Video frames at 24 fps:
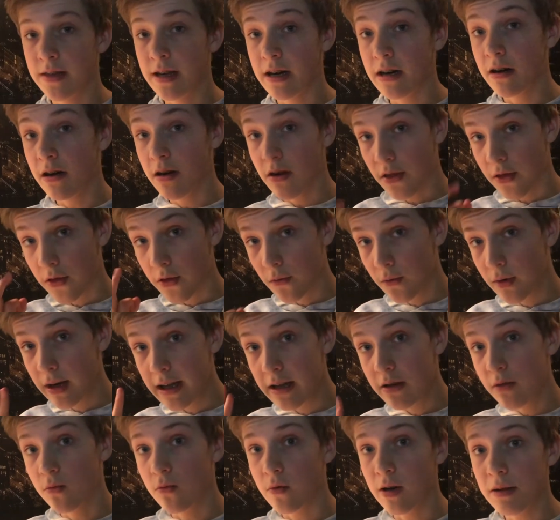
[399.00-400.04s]
are 3
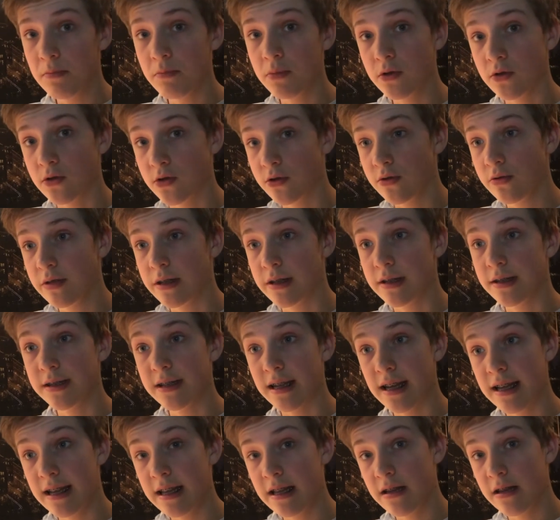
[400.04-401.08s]
Red Bull Juniors
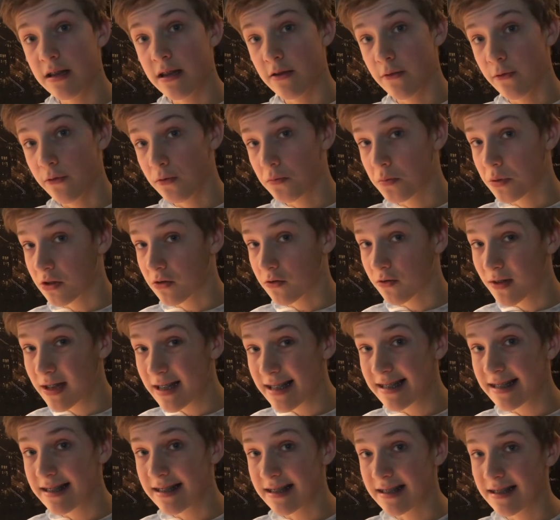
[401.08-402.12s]
in the Formula
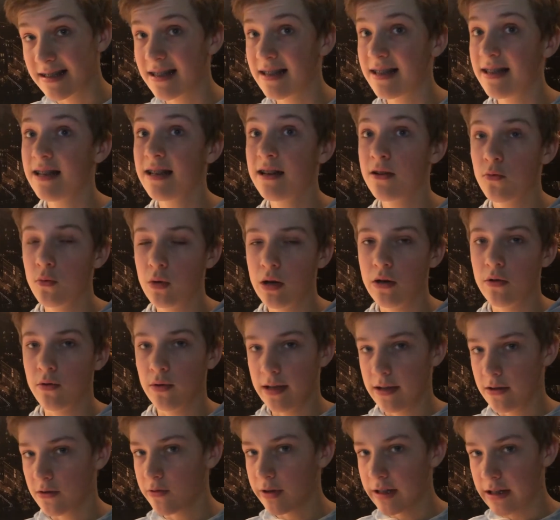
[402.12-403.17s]
3 season, well,
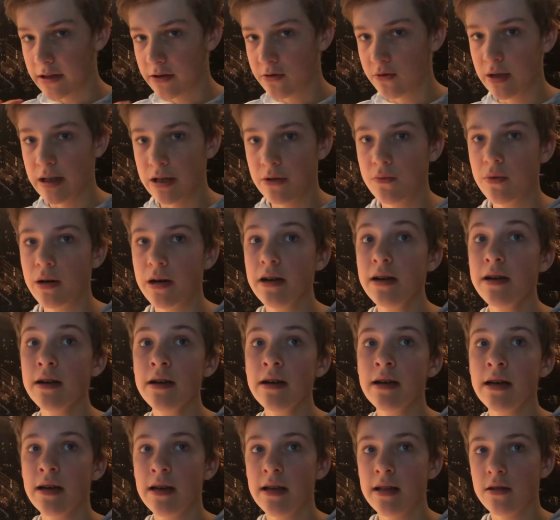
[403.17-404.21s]
in 2021.
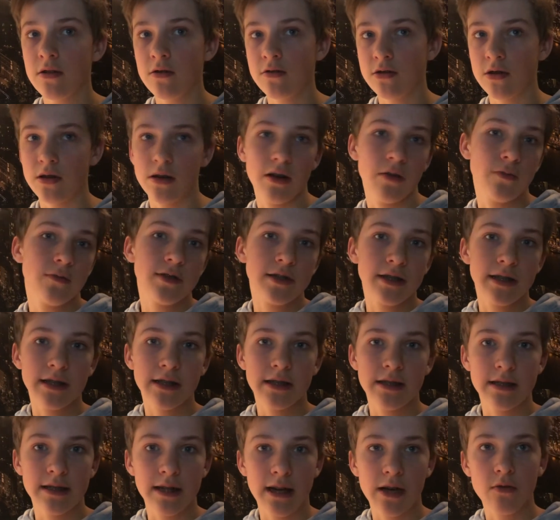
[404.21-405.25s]
Those are
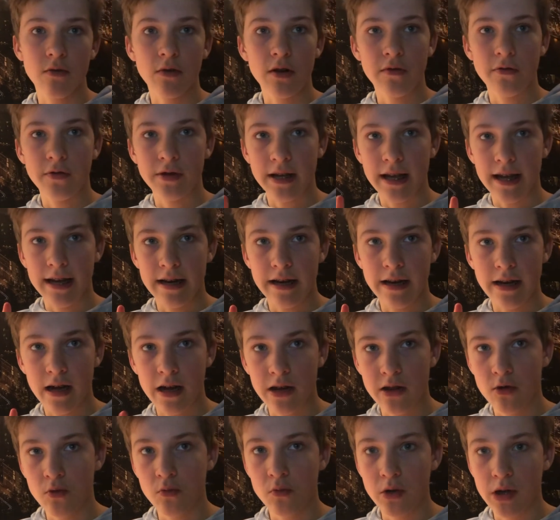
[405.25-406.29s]
obviously Jack Crawford and
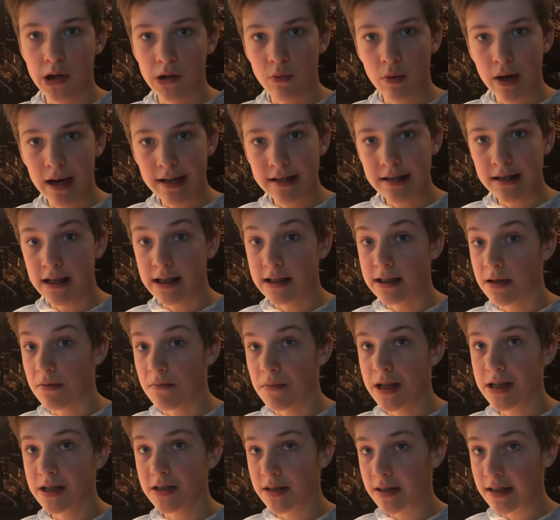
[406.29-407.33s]
Ayumu Iwasa, as I
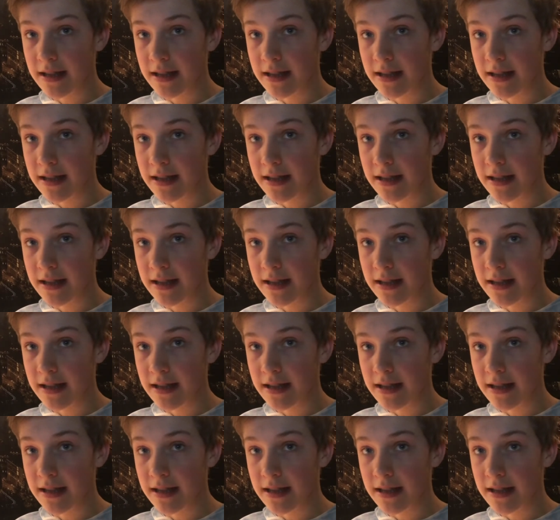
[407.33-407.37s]
mentioned,